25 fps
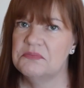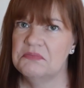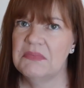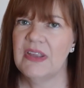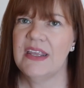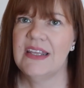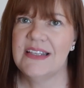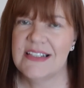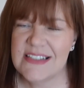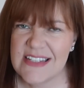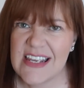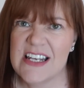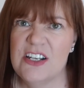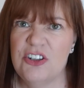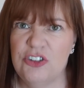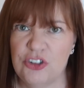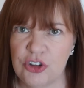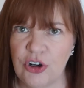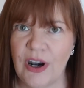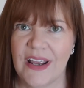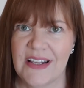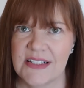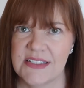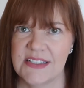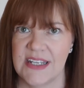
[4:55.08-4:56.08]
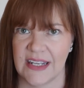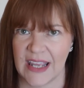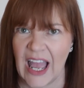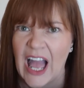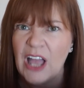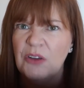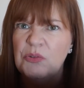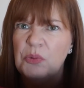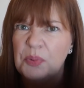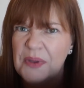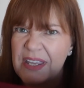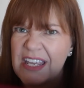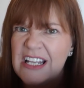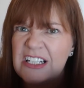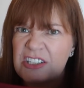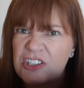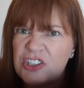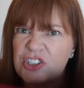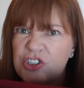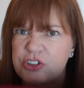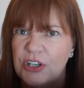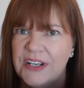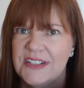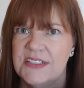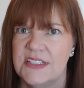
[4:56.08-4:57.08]
It's interesting. I will be
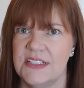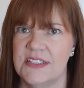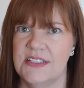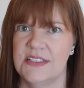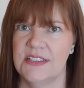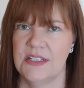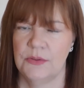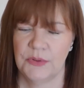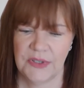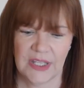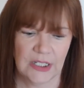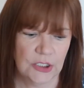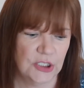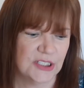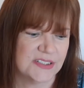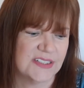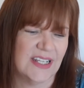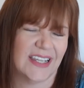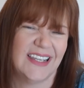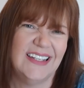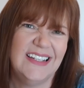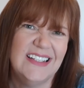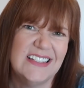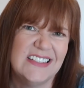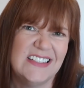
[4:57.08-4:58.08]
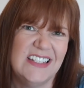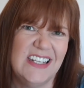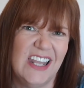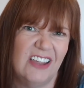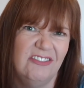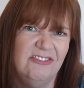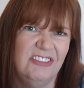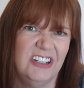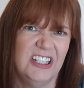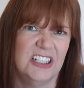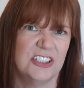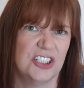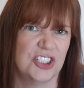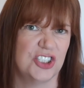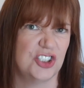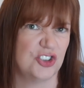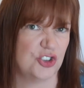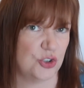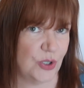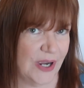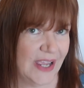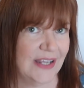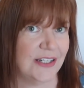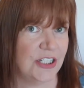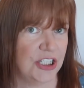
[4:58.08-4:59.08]
interested to see what that looks like. And it's lovely and
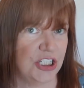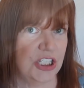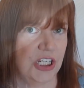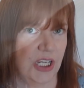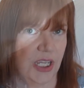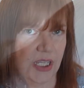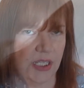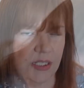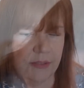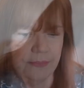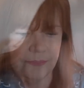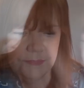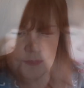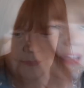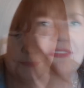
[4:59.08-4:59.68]
stretchy.